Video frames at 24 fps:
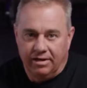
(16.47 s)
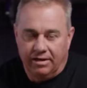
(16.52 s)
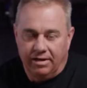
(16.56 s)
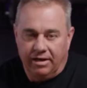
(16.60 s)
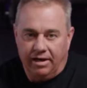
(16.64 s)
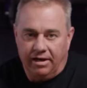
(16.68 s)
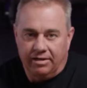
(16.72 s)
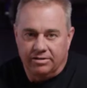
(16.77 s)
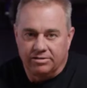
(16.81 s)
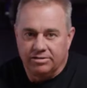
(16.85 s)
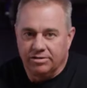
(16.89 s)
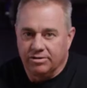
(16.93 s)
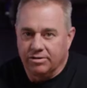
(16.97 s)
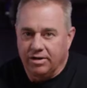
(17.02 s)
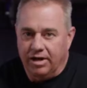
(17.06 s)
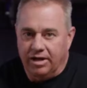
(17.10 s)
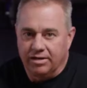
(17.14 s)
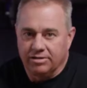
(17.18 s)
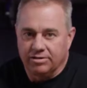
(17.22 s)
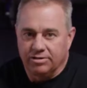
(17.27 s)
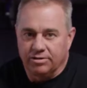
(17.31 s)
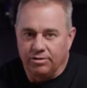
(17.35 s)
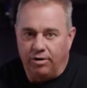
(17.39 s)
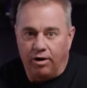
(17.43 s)
as you
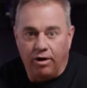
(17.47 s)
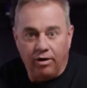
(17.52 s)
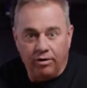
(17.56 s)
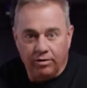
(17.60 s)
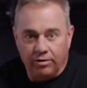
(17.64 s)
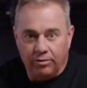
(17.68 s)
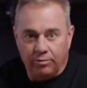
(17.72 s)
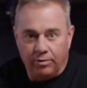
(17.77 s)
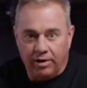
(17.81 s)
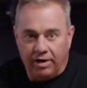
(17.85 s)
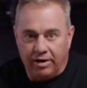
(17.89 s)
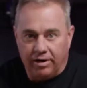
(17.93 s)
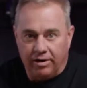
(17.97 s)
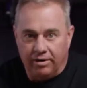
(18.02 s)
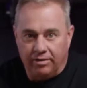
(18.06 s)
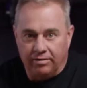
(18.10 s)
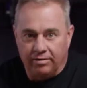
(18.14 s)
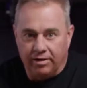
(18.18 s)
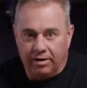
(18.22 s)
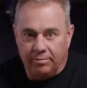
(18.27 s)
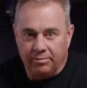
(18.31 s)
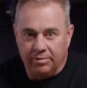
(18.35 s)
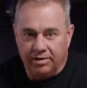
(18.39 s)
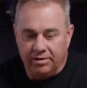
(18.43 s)
guys are all aware,
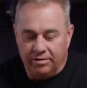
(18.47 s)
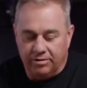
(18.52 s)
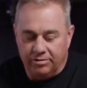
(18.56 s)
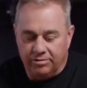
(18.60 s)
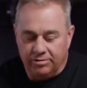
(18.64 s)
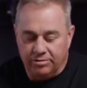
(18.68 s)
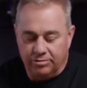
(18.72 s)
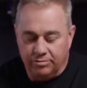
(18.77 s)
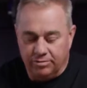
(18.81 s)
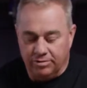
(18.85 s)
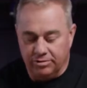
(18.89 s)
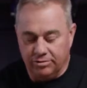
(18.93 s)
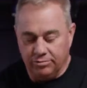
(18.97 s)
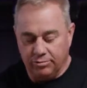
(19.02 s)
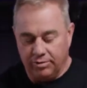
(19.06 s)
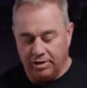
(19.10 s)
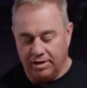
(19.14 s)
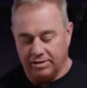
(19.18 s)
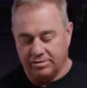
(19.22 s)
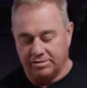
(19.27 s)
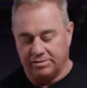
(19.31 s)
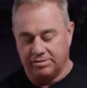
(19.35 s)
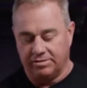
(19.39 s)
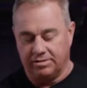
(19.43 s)
I'm here to
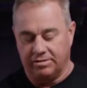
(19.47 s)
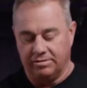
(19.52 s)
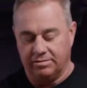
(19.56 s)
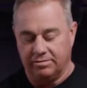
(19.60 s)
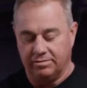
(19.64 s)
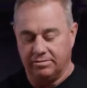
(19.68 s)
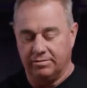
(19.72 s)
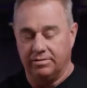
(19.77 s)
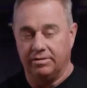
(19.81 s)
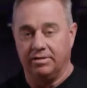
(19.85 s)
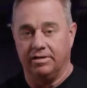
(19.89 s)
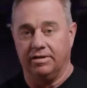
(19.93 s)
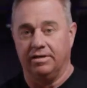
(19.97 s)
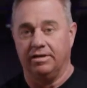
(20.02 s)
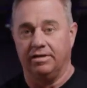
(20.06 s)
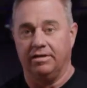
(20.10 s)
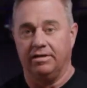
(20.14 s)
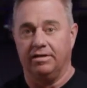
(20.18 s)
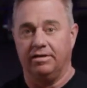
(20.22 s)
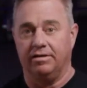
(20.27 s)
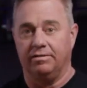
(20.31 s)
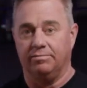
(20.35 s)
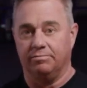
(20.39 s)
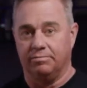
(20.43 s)
address
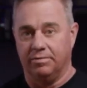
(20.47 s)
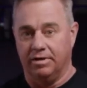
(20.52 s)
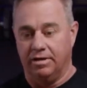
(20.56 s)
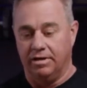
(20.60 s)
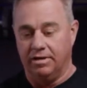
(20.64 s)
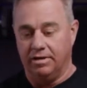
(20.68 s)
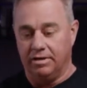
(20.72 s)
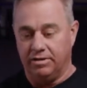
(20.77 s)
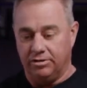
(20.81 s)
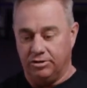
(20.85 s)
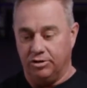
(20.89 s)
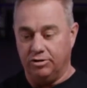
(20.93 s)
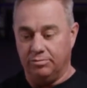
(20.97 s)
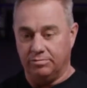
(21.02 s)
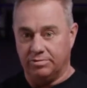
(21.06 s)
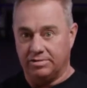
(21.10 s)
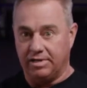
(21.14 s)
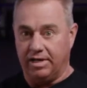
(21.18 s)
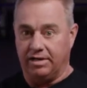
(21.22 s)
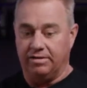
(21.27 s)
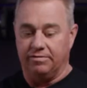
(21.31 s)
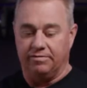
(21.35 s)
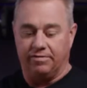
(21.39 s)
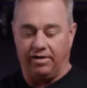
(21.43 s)
the
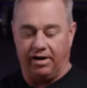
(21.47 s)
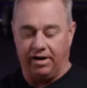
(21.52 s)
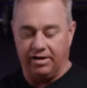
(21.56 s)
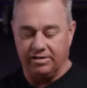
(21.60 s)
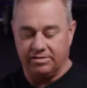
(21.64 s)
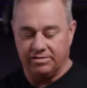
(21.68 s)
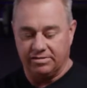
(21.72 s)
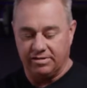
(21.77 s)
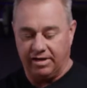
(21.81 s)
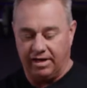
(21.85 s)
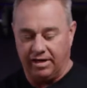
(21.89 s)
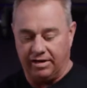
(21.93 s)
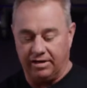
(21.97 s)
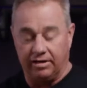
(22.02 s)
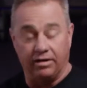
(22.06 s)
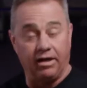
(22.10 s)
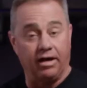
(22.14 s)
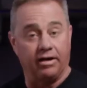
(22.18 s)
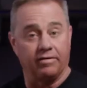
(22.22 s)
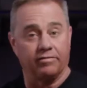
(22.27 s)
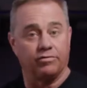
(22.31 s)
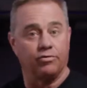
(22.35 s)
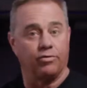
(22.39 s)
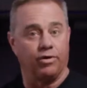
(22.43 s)
Doomsday Device and a
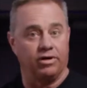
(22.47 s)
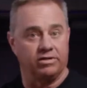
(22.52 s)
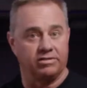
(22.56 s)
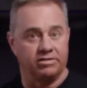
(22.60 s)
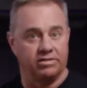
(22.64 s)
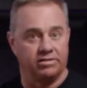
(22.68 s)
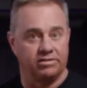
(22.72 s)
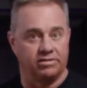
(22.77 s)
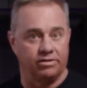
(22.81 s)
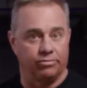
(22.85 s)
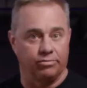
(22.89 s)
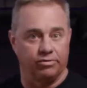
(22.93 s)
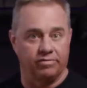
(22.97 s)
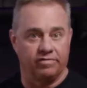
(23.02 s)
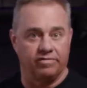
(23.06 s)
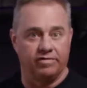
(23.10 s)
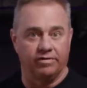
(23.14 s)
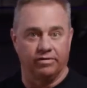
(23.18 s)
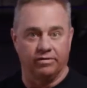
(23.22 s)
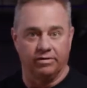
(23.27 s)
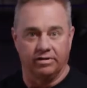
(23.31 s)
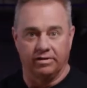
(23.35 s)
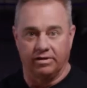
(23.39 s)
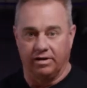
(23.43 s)
lot of questions that were
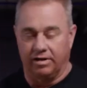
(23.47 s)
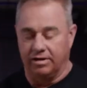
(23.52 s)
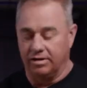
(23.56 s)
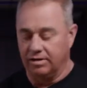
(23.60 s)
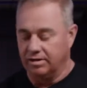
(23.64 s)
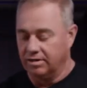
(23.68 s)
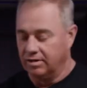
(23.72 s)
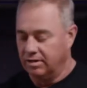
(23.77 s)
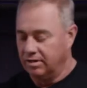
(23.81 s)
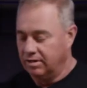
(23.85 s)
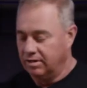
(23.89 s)
filled in on it.